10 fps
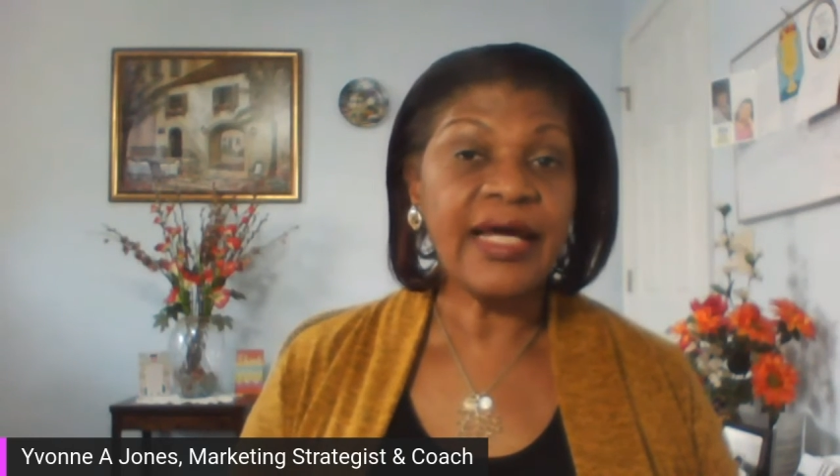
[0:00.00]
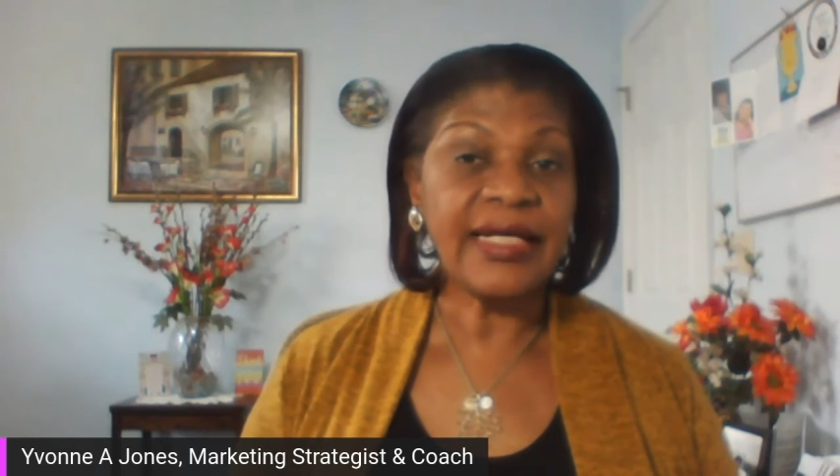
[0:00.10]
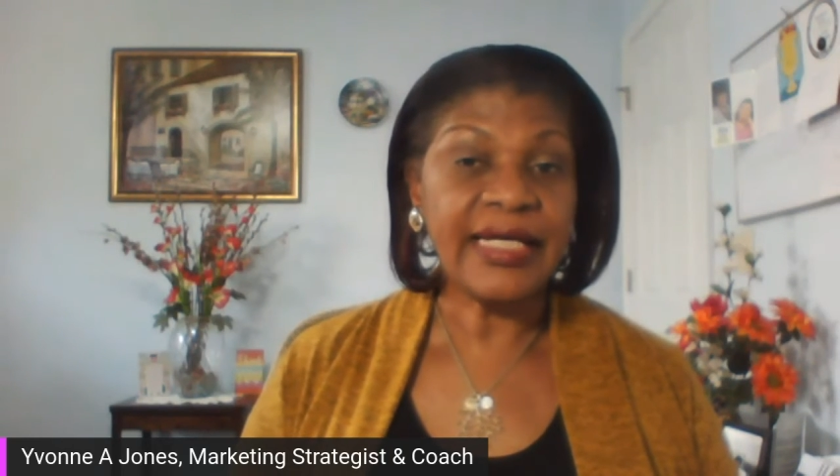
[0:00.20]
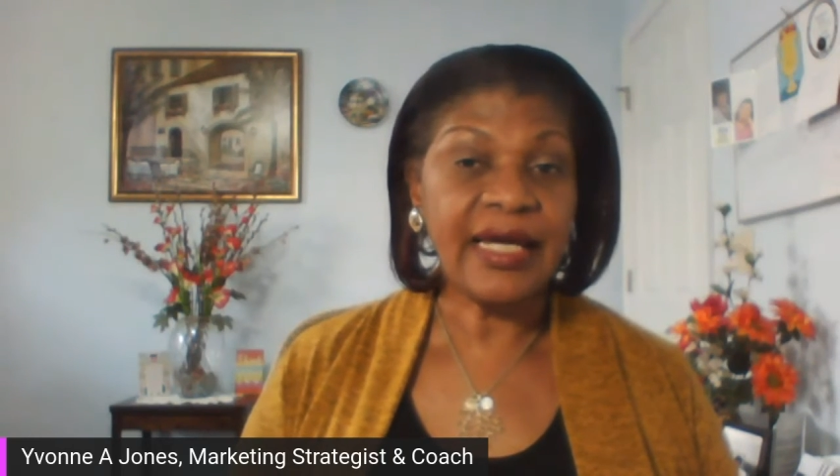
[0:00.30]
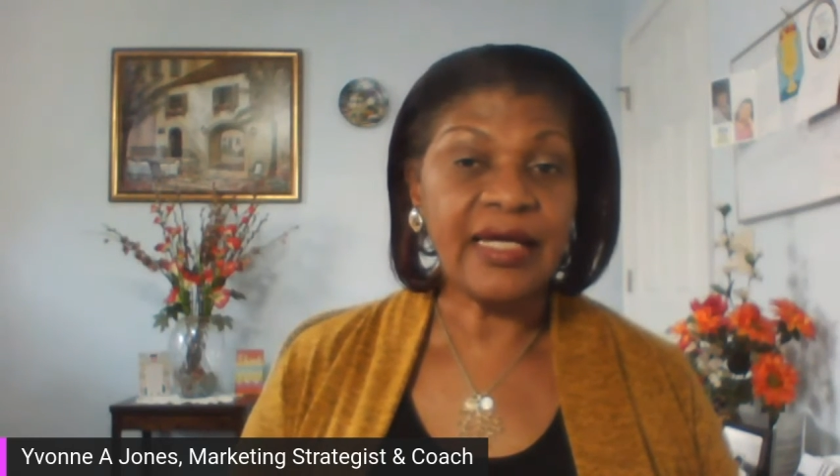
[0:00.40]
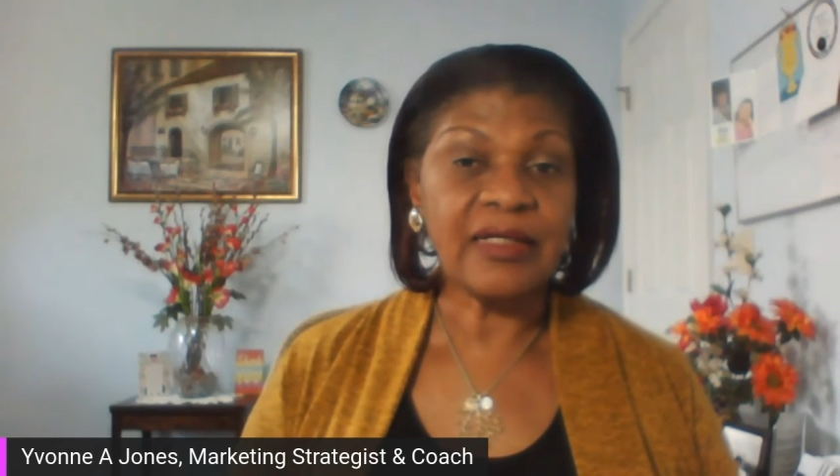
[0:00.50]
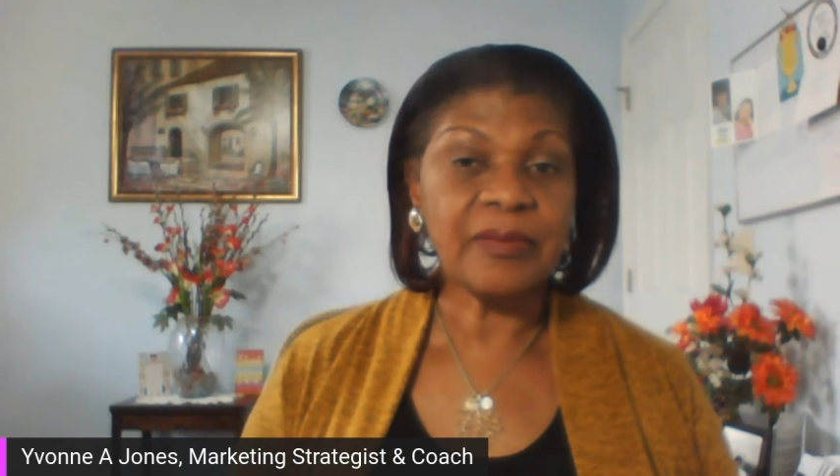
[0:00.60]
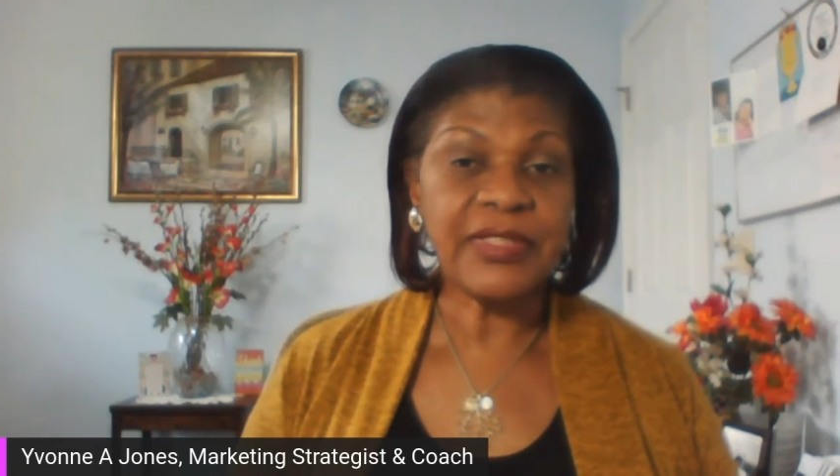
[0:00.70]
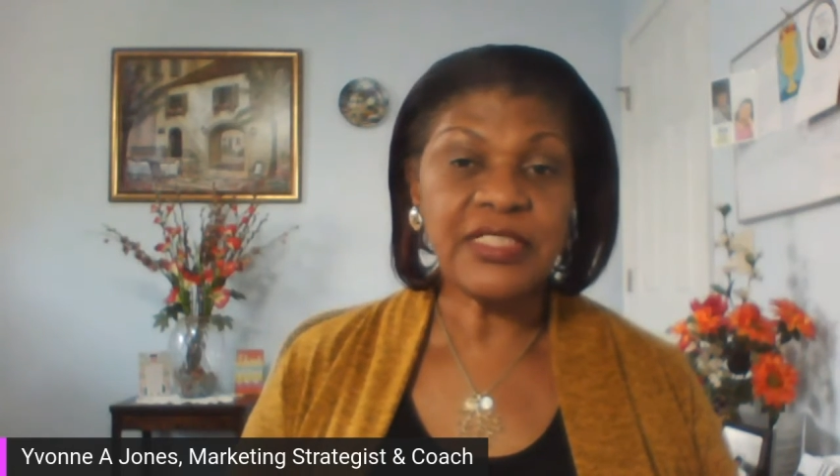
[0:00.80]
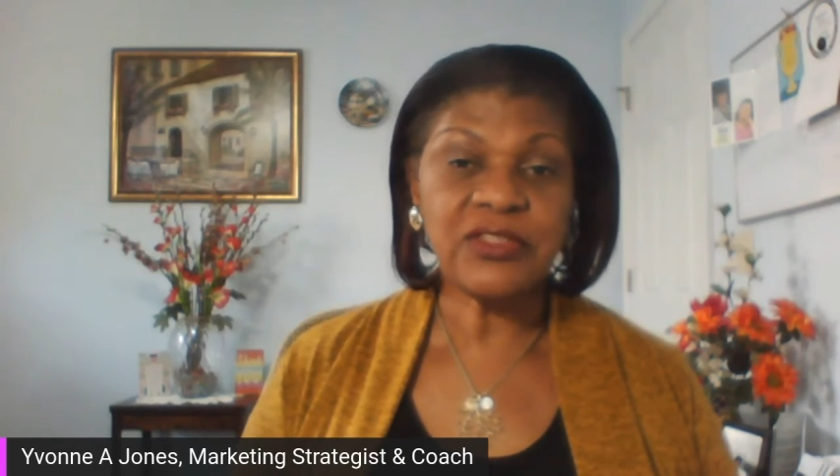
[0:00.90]
And
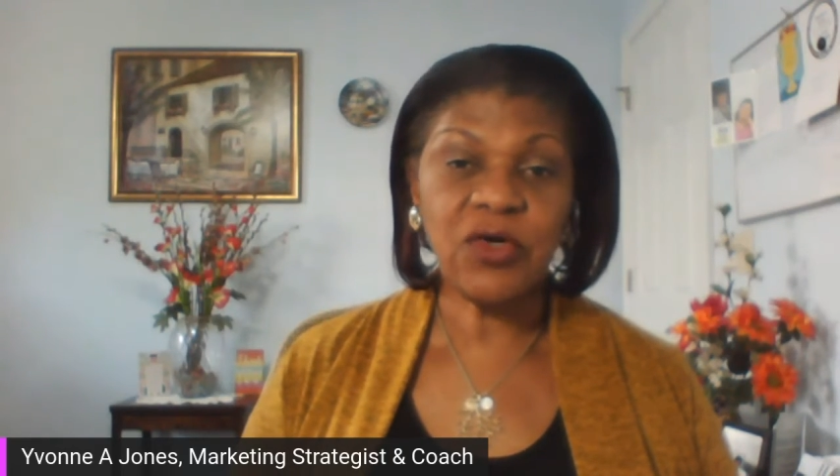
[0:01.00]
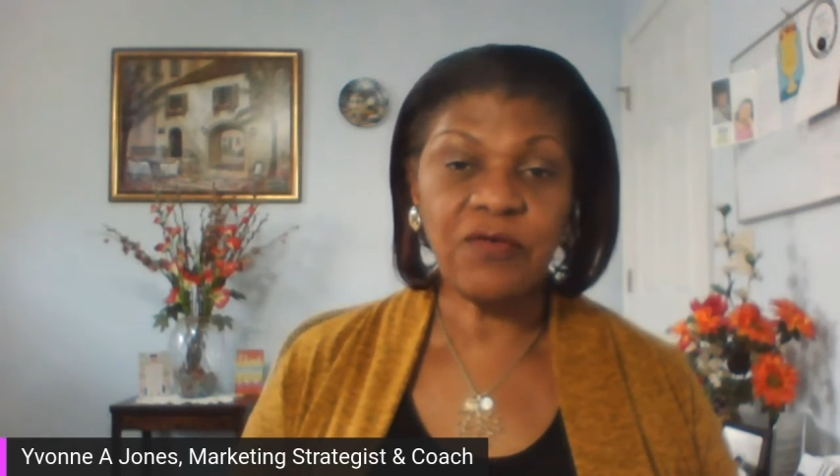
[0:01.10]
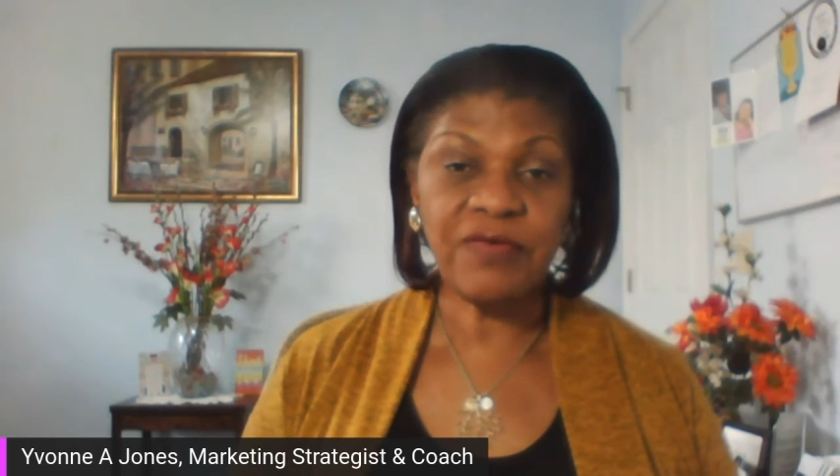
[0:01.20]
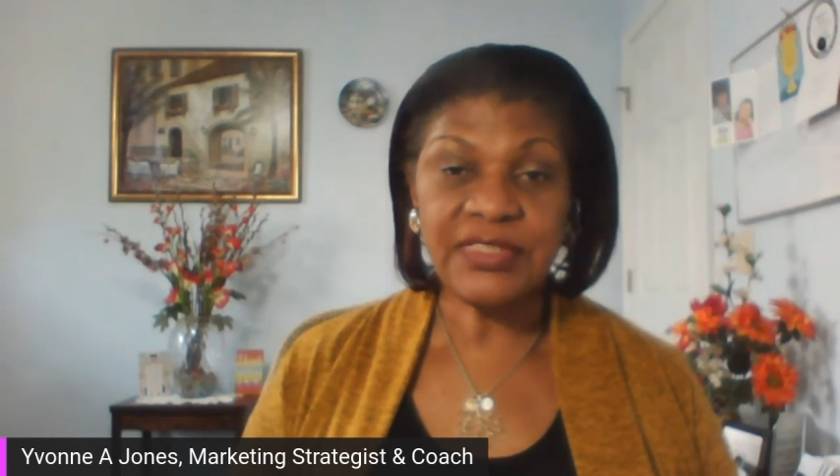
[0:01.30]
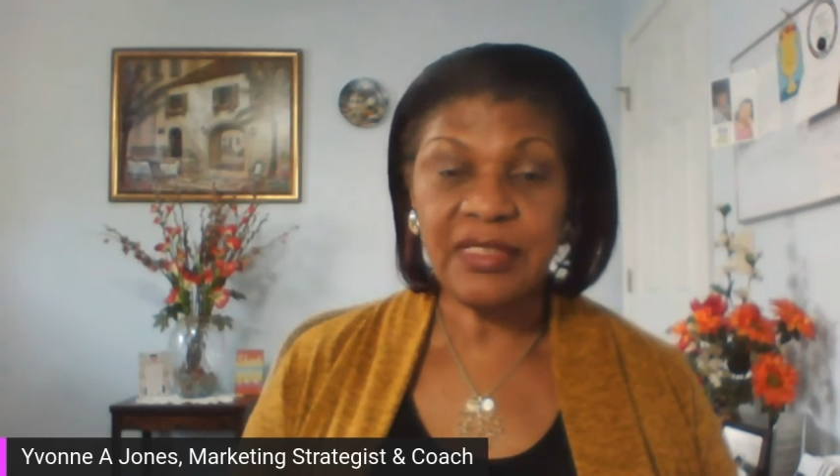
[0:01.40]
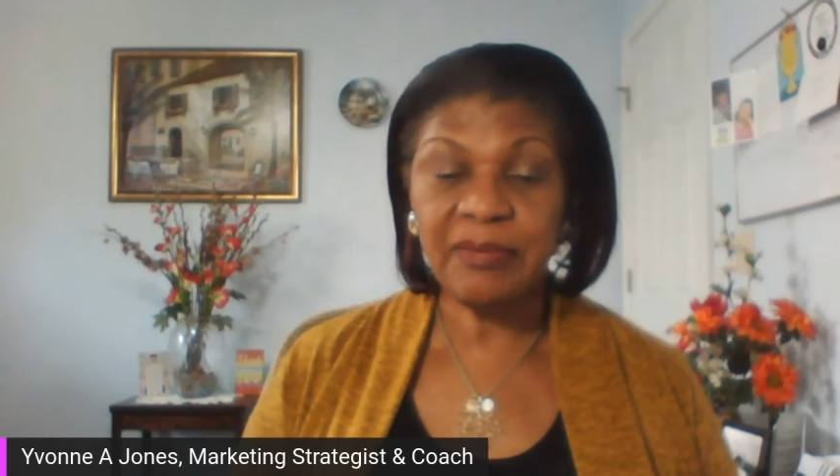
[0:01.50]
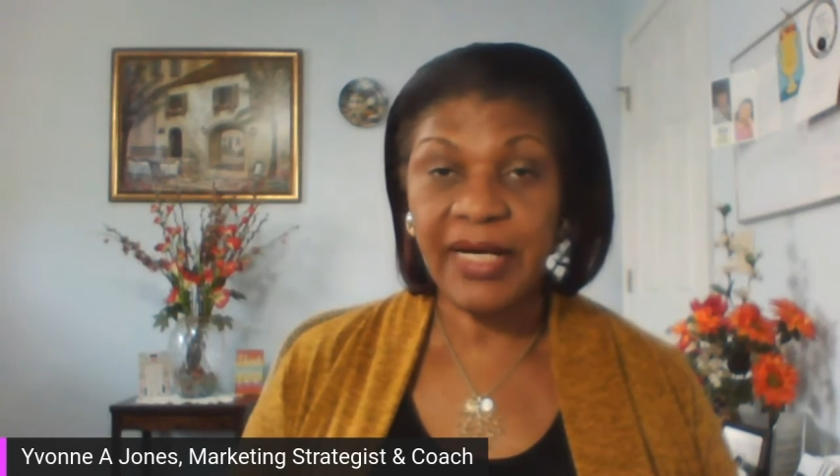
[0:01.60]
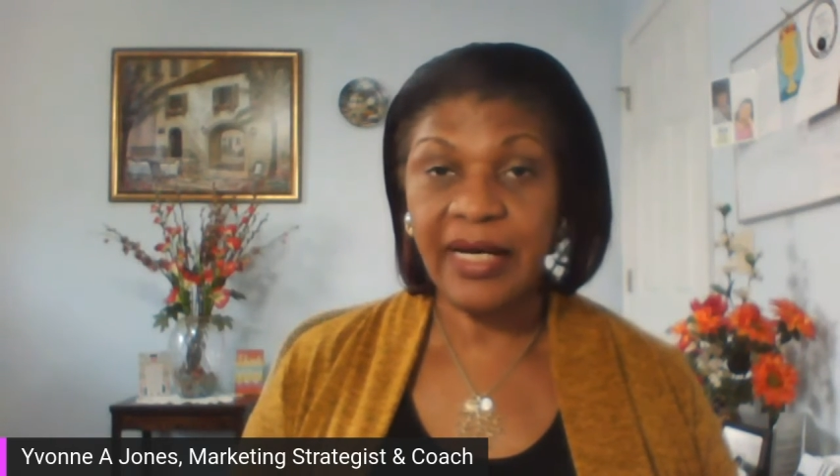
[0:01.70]
again, please go visit